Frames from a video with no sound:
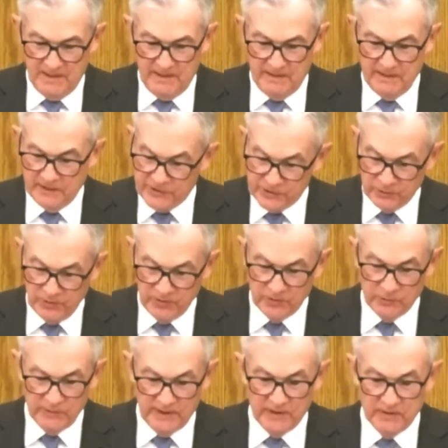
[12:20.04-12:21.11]
The historical
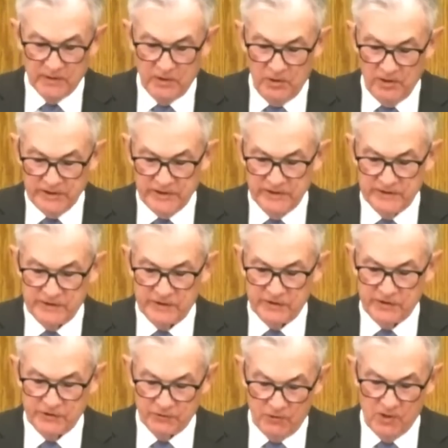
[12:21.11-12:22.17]
record cautions
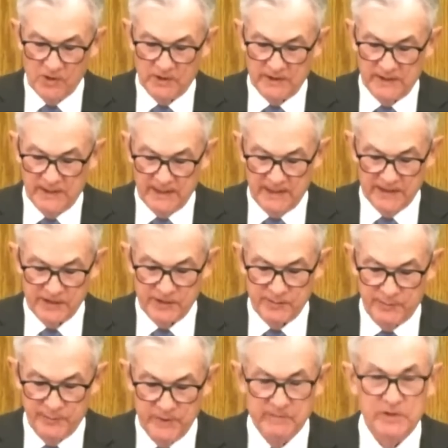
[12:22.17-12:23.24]
strongly against
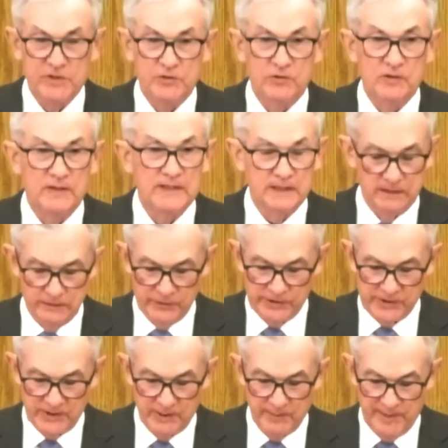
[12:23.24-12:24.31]
prematurely
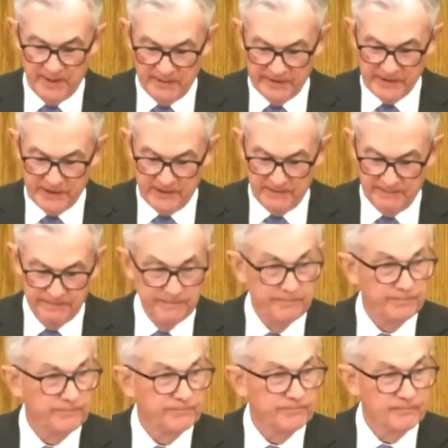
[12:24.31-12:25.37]
loosening policy.
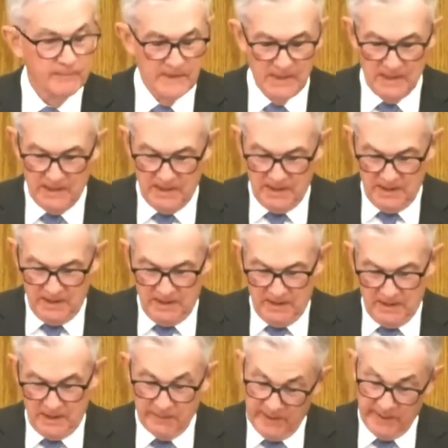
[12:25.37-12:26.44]

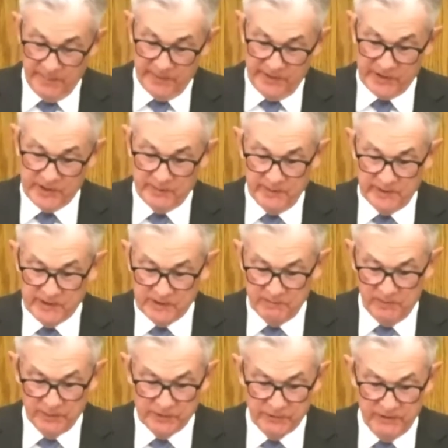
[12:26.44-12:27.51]
Committee participants'
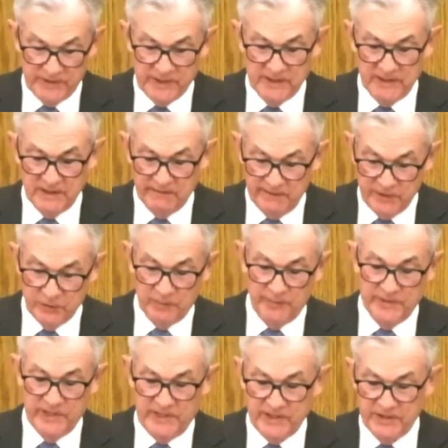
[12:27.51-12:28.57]
most recent individual
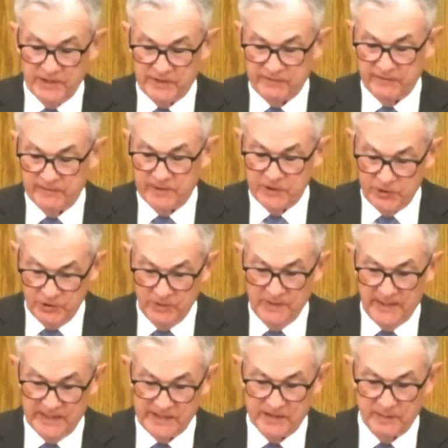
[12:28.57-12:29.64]
projections from the June
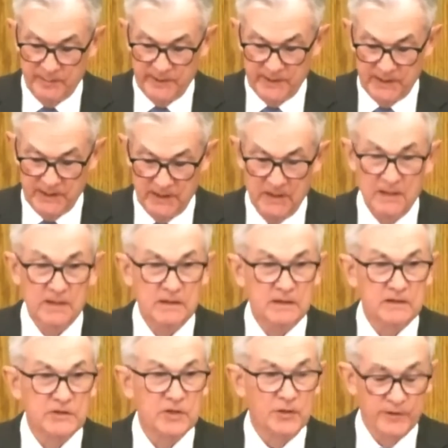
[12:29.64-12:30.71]
SEP
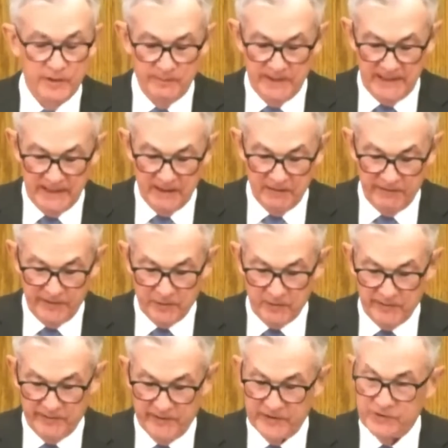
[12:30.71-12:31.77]
showed the median federal
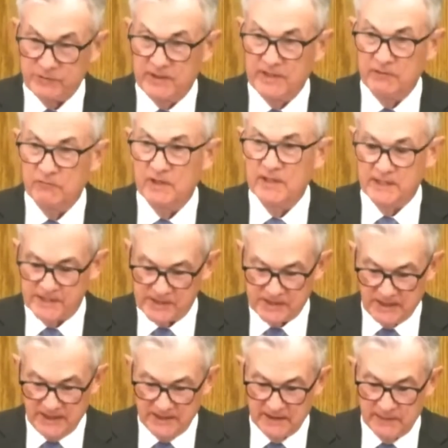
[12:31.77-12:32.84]
funds rate running
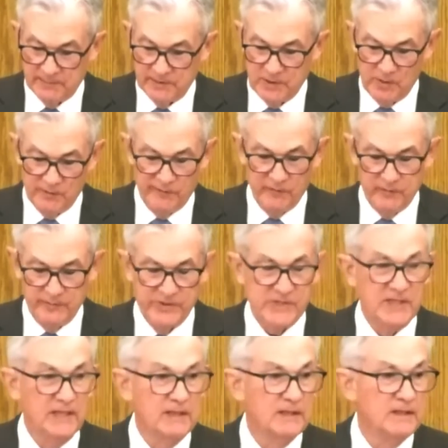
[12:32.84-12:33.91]
slightly below
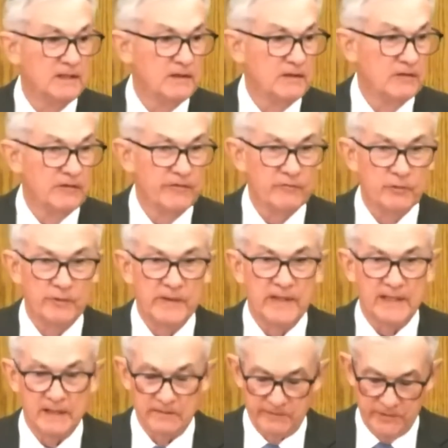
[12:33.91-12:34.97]
4% through the
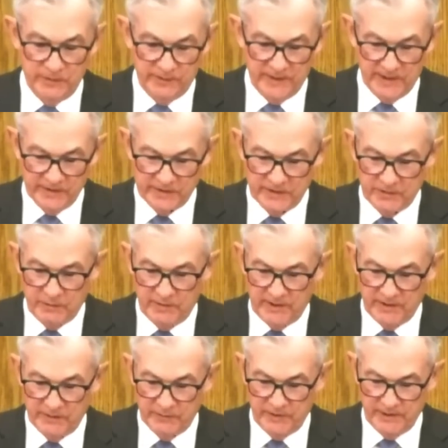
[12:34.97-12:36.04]
end of
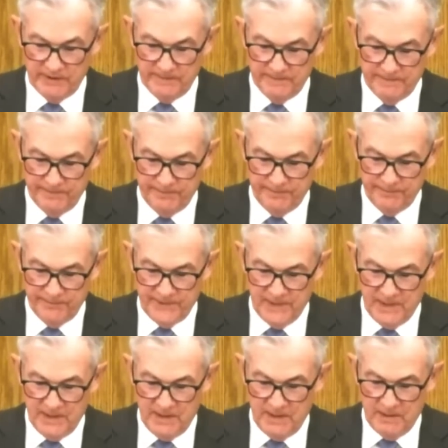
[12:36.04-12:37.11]
2023.
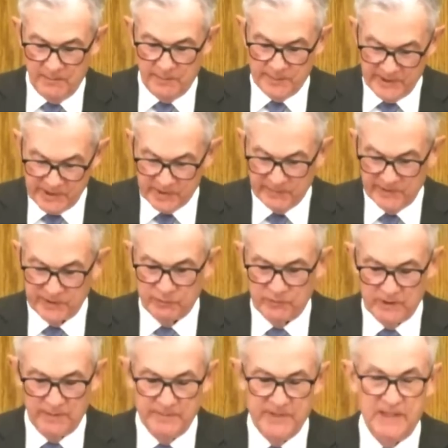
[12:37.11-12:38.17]
Participants
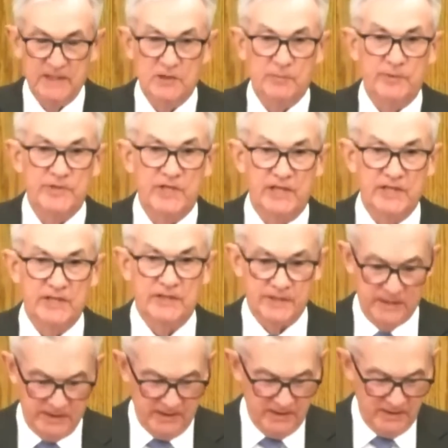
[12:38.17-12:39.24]
will update their
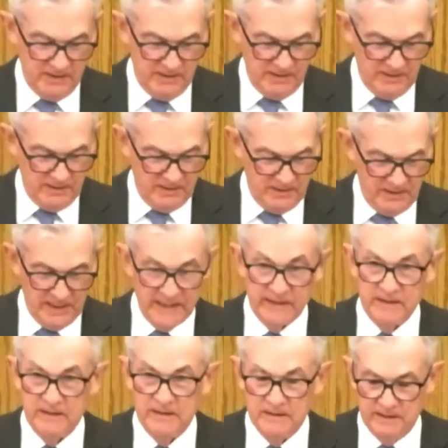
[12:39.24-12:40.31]
projections at
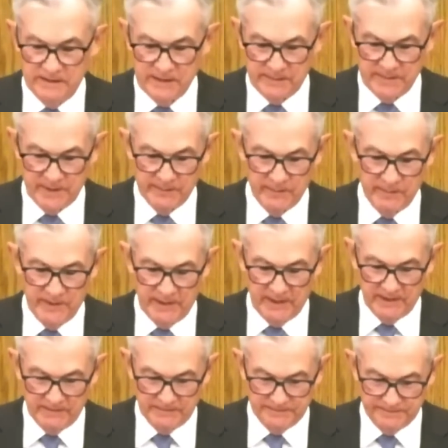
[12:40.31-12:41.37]
the September meeting.
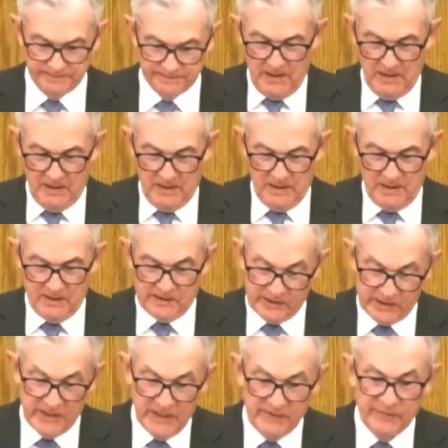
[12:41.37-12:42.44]
The
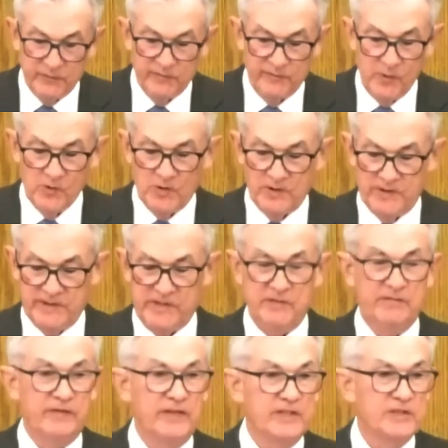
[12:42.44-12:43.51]
successful Volcker
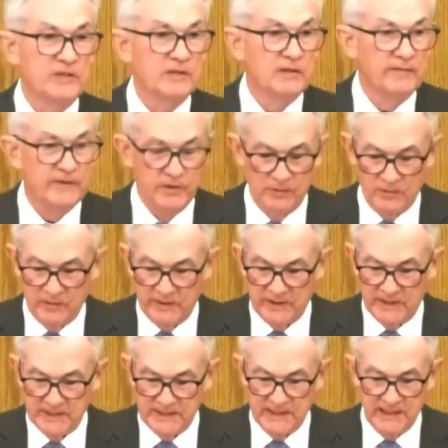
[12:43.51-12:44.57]
disinflation of the early
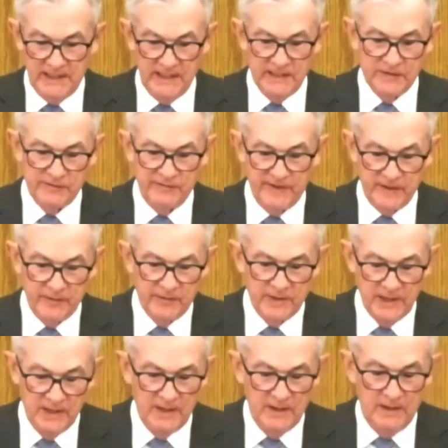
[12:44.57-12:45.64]
1980s followed
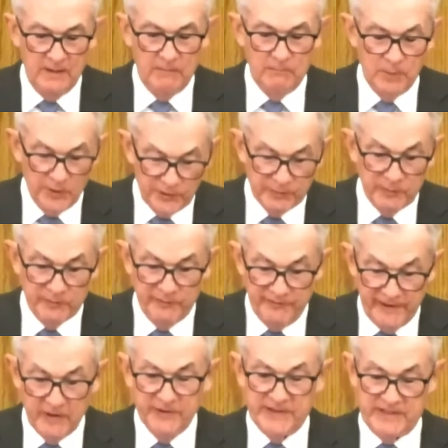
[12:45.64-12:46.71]
multiple
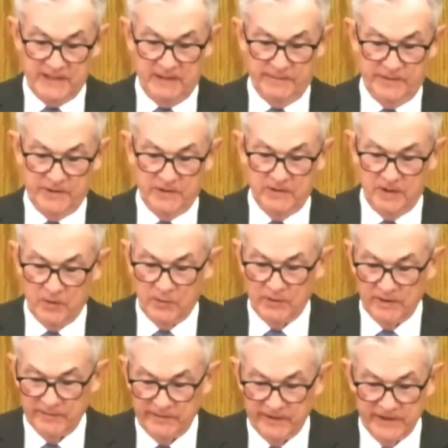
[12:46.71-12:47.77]
failed attempts to lower
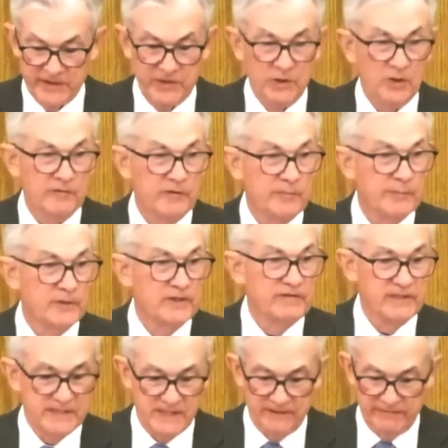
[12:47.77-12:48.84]
inflation over the
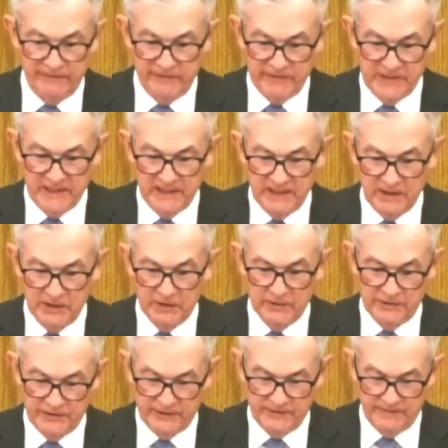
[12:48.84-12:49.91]
previous 15
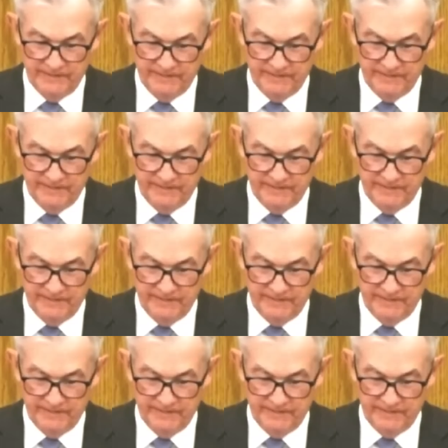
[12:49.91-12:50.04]
years.